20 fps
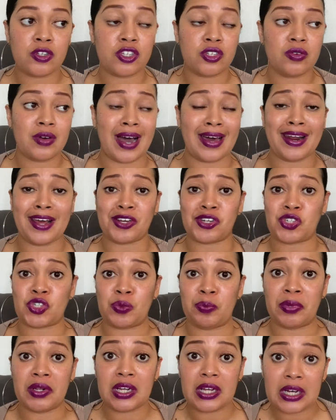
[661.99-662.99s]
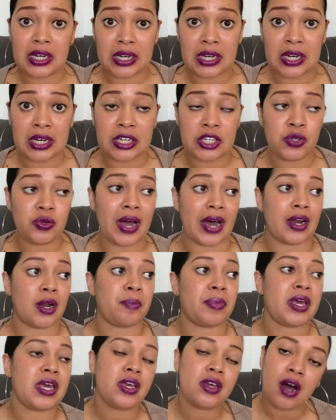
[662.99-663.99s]
You got extra blood, you gotta
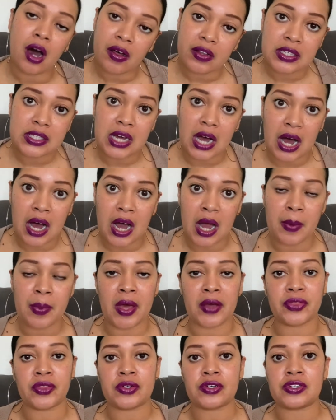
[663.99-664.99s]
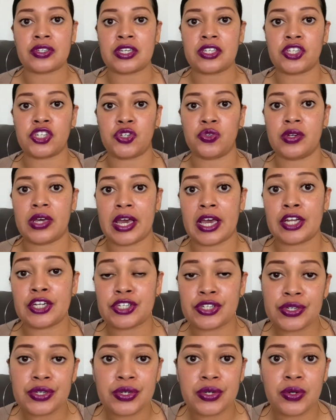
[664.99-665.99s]
pee all the time, like there's things that you can't
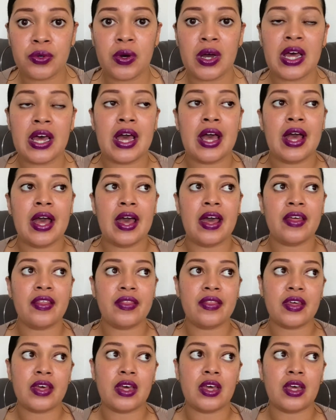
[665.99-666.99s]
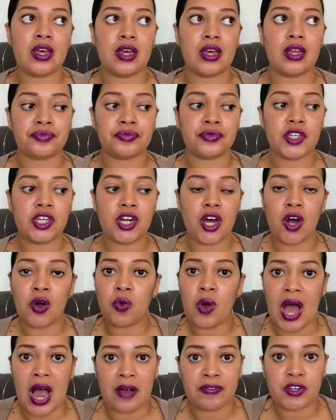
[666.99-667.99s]
do. And then, you know,
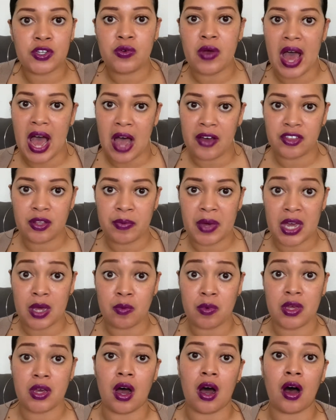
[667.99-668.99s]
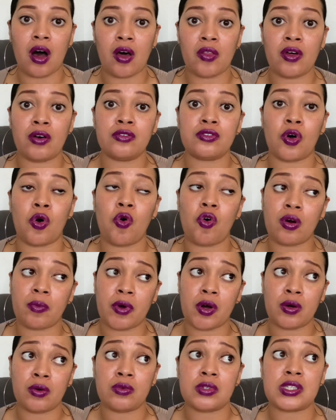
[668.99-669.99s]
after you have the baby, all those
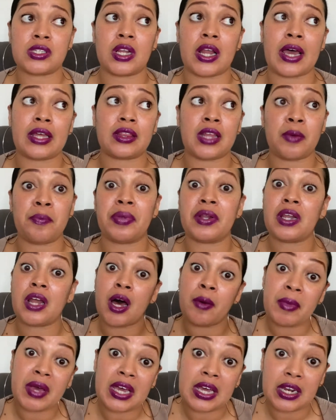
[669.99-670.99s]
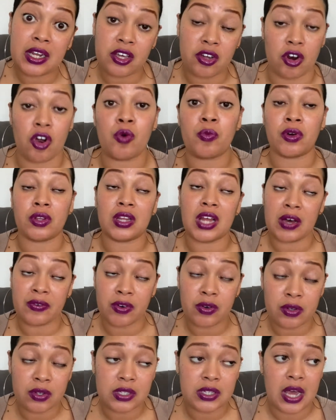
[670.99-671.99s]
hormones, like they plummet, your hormone
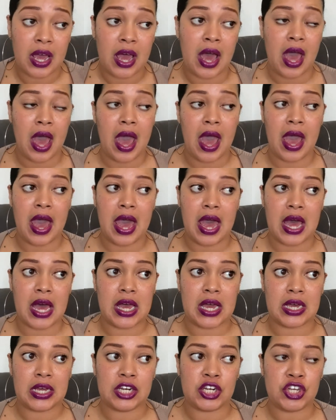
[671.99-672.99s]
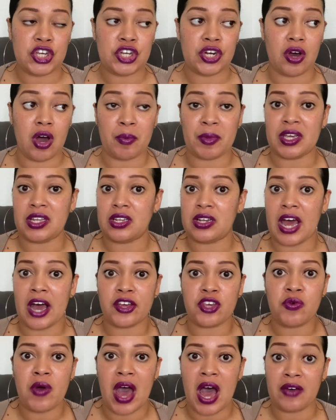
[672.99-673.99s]
levels. And, you know, I mean, now
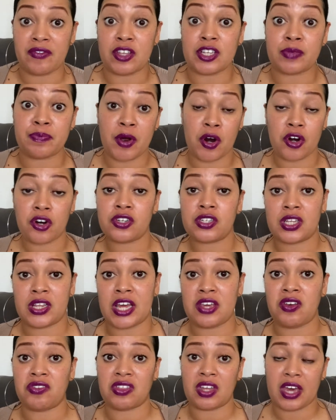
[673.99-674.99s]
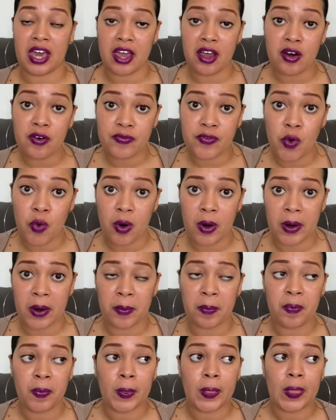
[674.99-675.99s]
you have this person that you have to care for
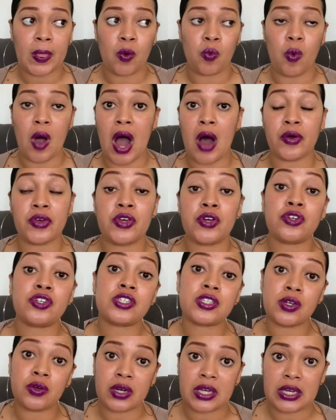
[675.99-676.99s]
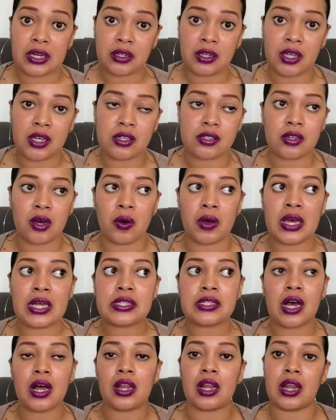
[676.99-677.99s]
while you're still healing. So it's
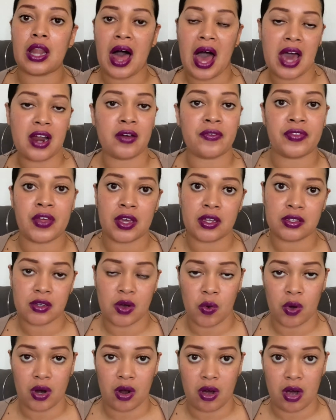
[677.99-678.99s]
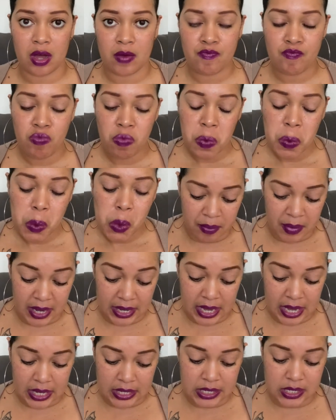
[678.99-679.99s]
a lot of things going on.
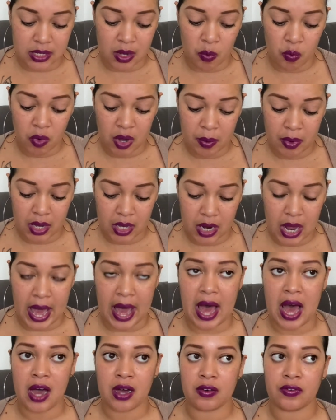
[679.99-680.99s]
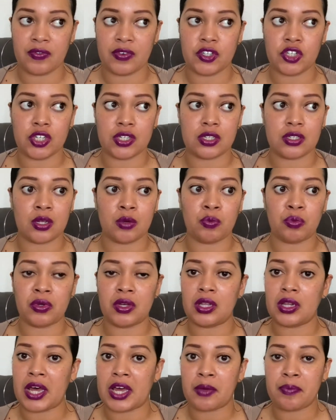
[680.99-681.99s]
Again, some women have just simply
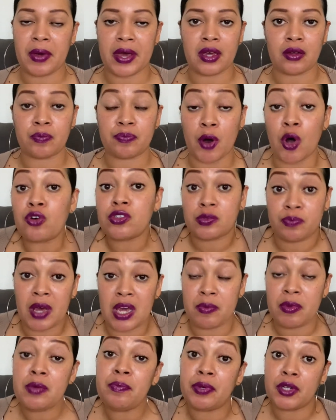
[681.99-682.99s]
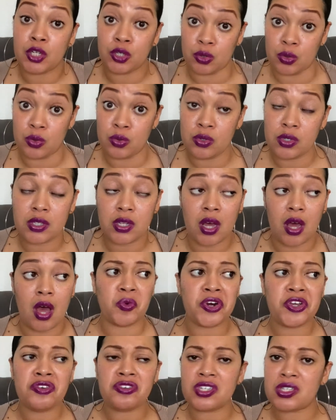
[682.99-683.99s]
like post-baby blues, where
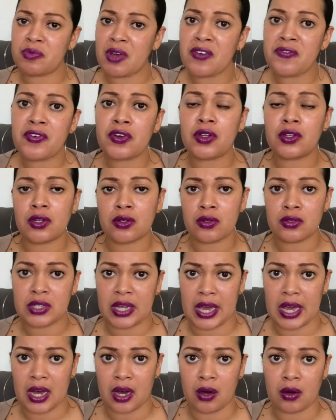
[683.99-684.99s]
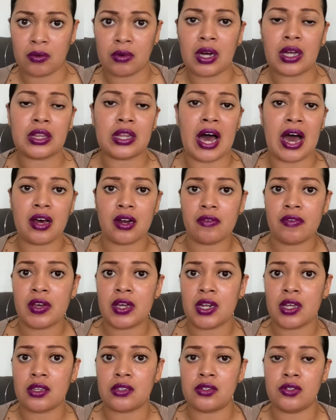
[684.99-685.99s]
you just may feel a little down. A lot of it
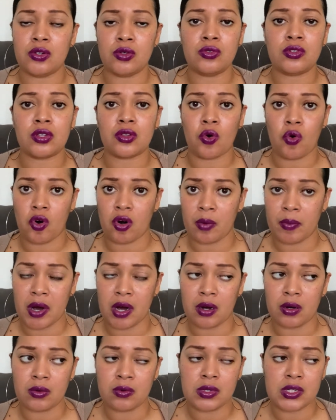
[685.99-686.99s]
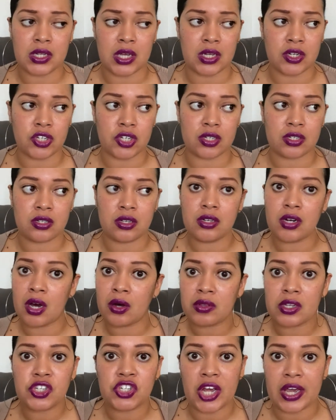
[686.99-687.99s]
is due to the hormones and just, you know,
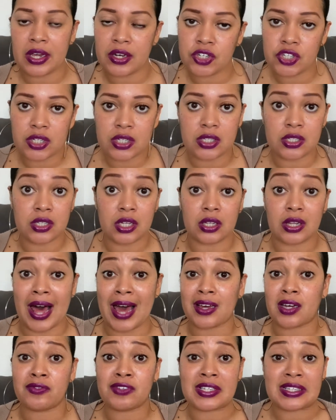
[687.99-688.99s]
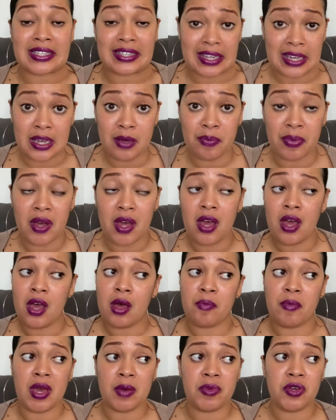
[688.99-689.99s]
the changes, the lack of sleep.
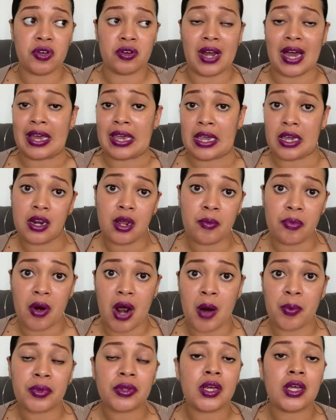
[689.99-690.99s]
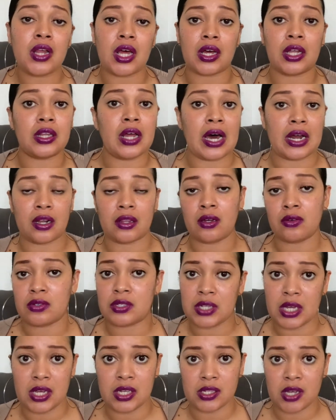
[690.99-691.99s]
Maybe you're not eating properly. Like a lot of those
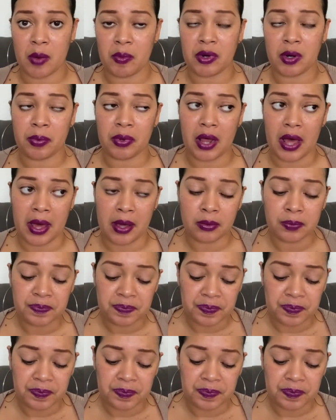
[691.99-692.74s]
things come into play.